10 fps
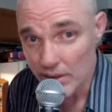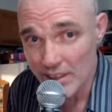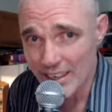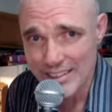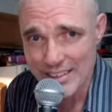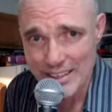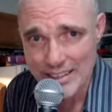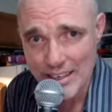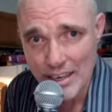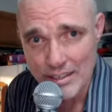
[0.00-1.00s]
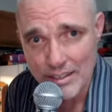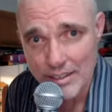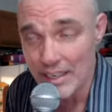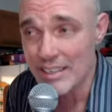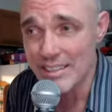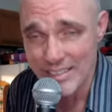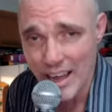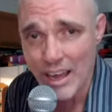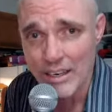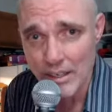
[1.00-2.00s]
It doesn't exist. It is
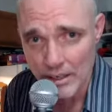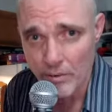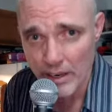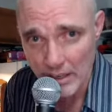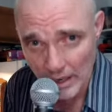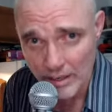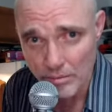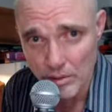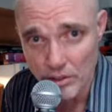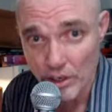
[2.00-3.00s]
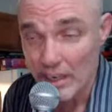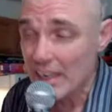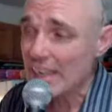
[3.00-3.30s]
not a literary language.